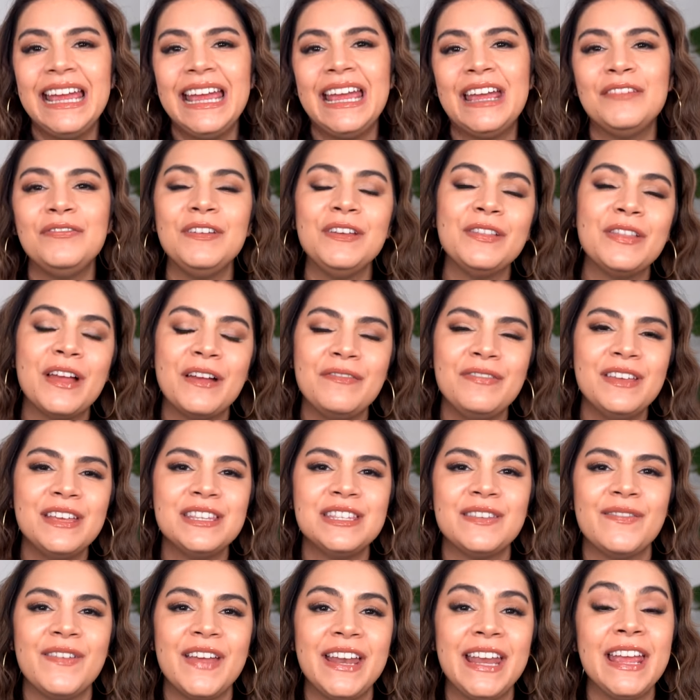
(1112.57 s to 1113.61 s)
If you love
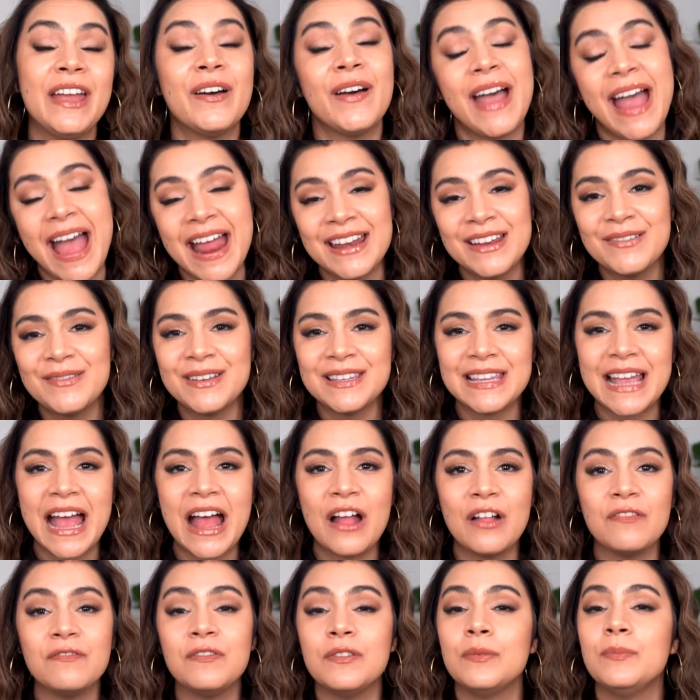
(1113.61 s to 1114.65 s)
this video and it was
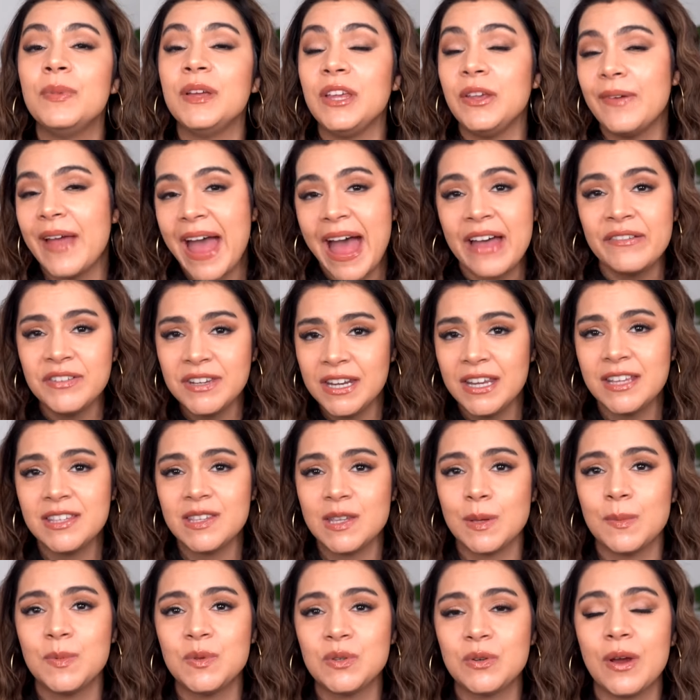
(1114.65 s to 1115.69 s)
helpful, but you haven't hit
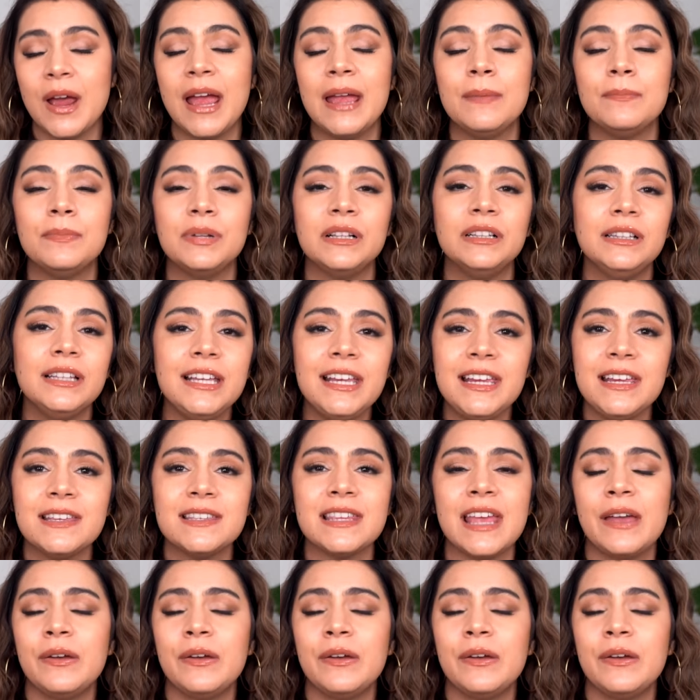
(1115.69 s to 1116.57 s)
subscribe, please,